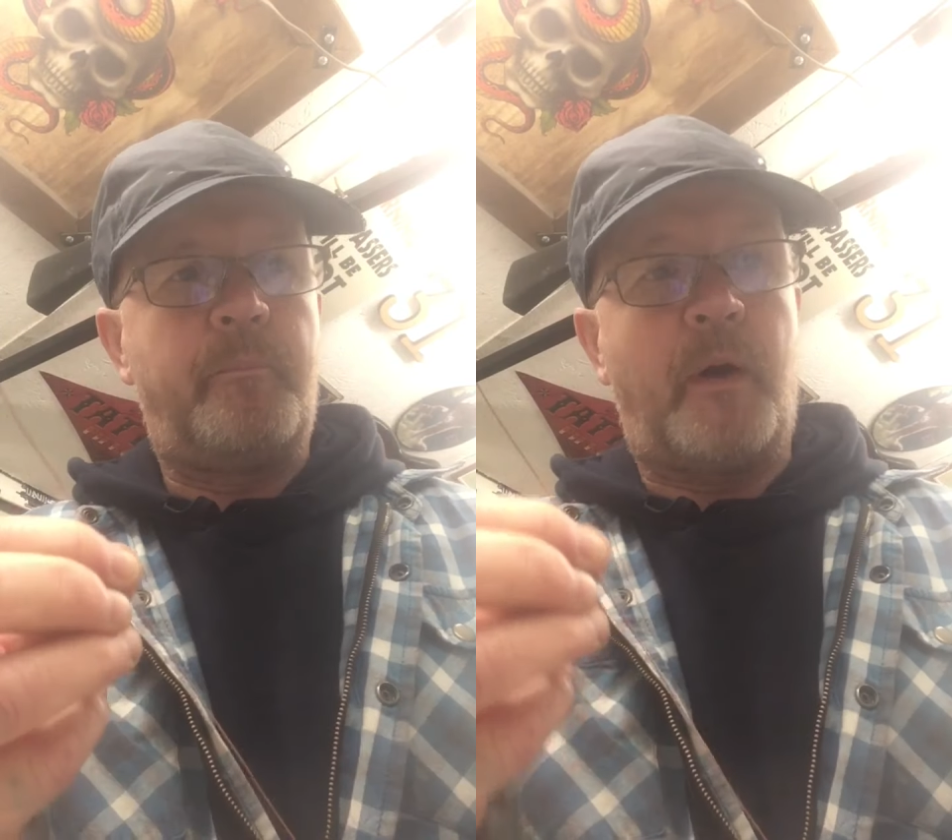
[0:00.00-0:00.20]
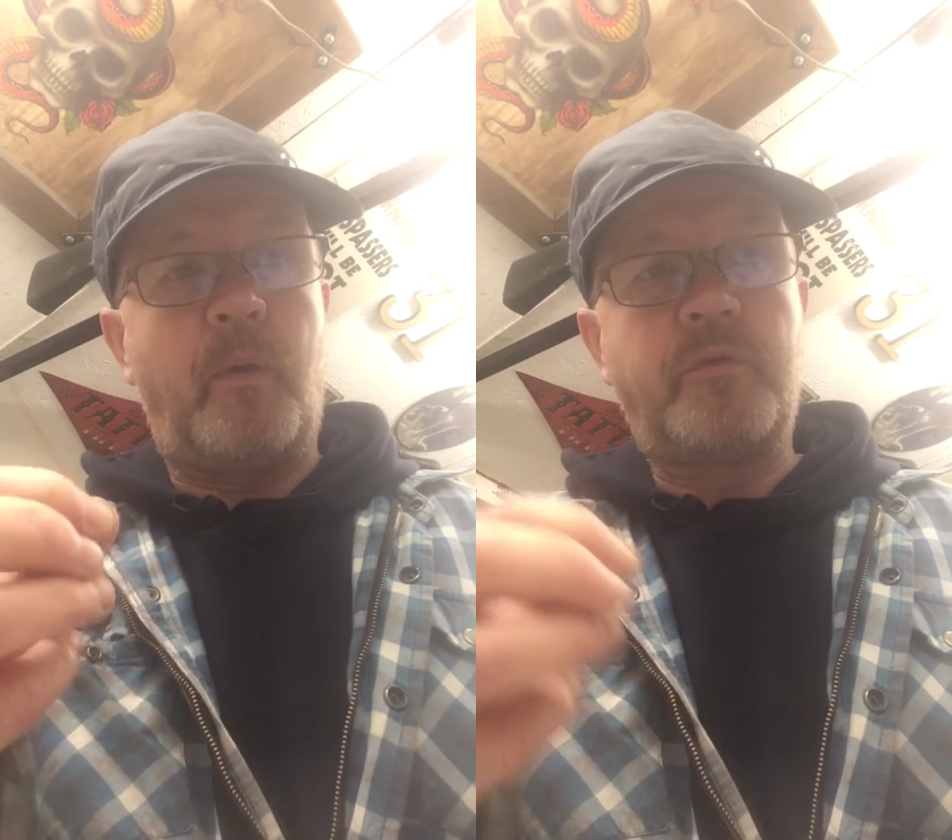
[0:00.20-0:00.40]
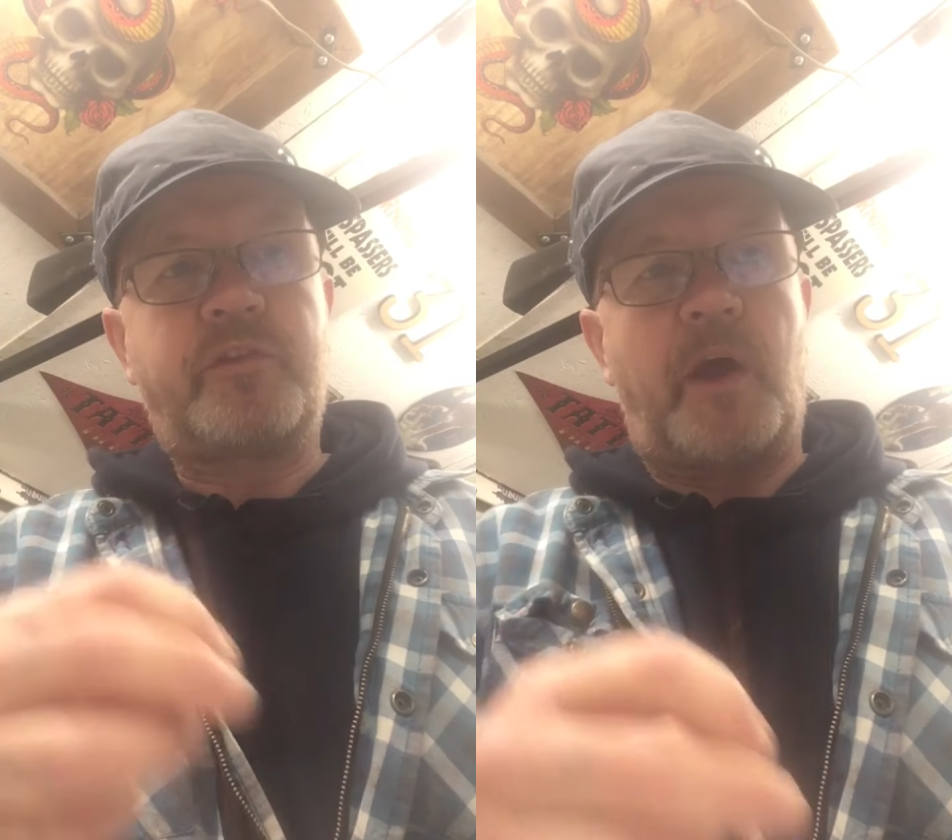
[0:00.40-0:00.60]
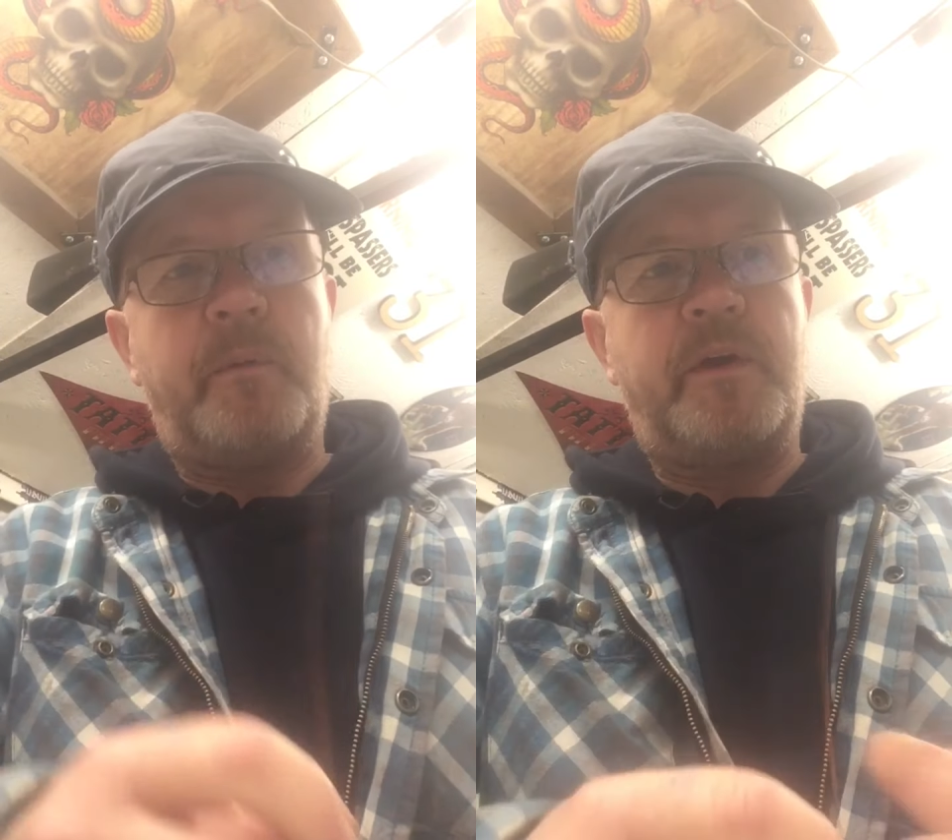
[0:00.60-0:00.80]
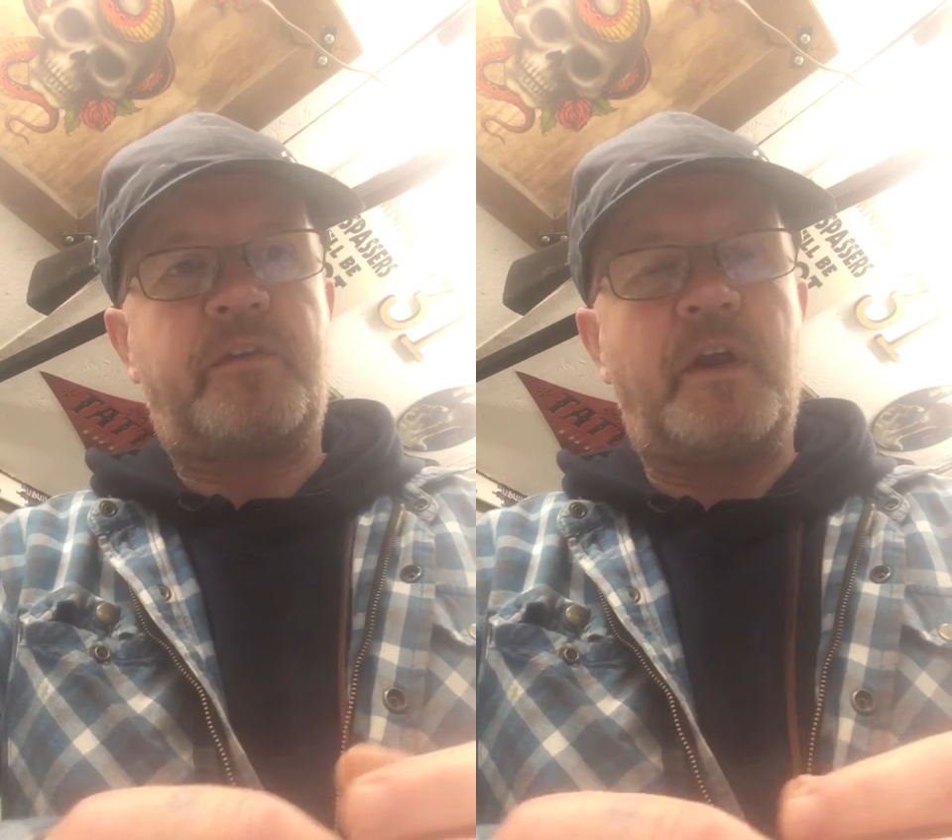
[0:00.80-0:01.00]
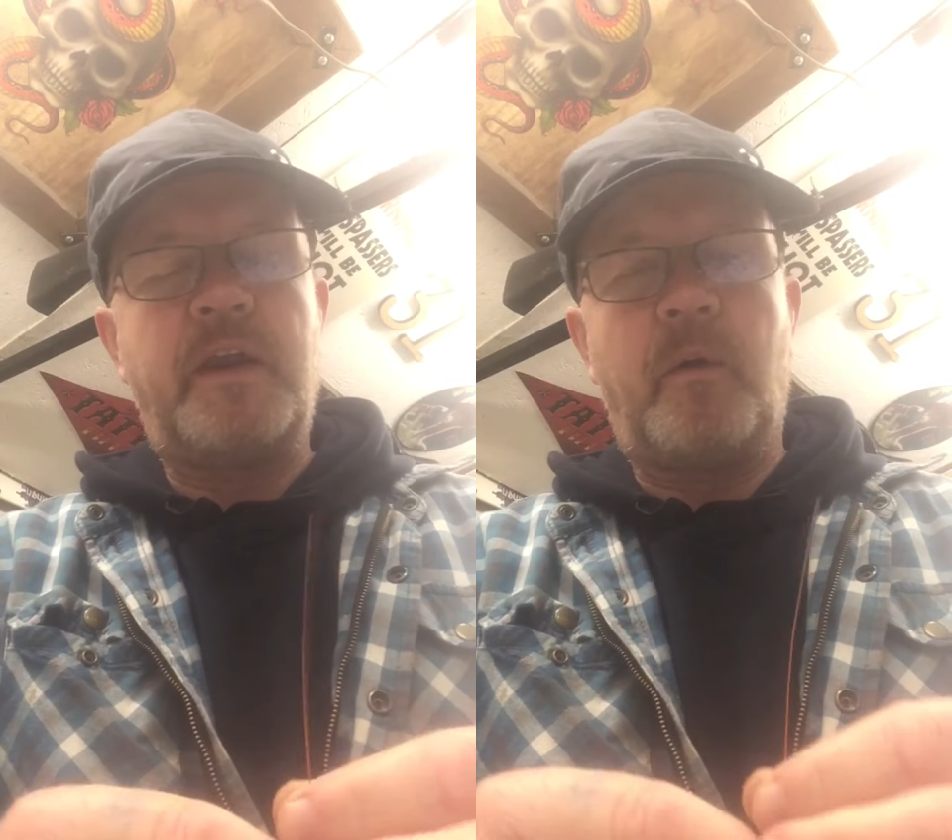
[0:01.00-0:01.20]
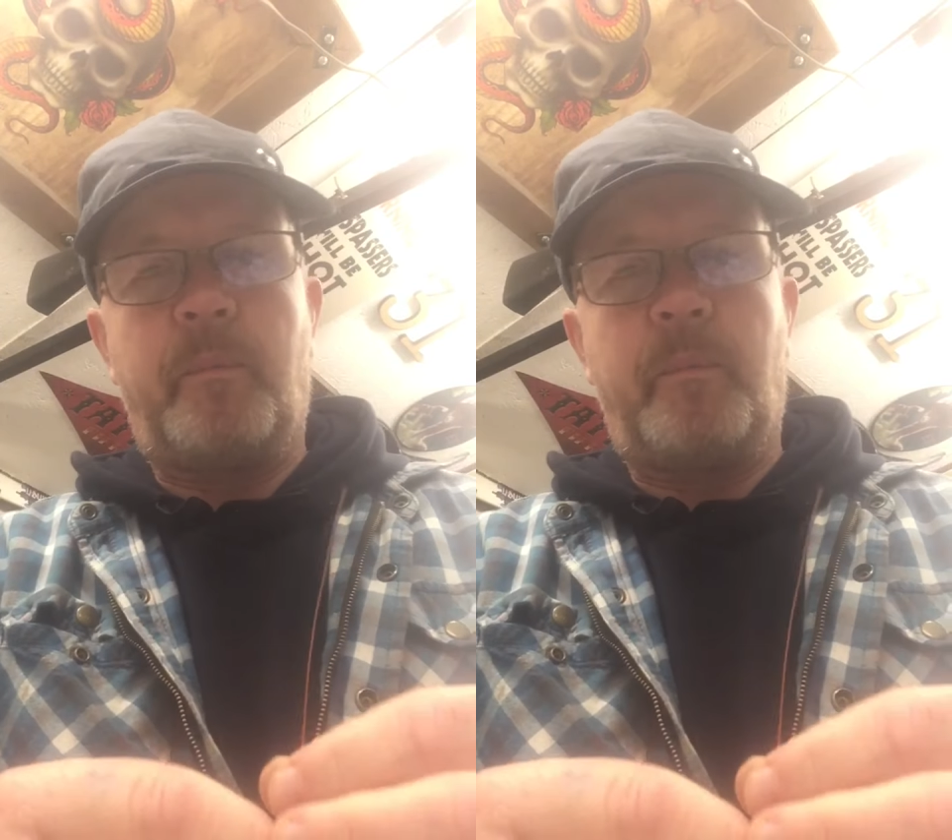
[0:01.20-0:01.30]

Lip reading: But also it's a little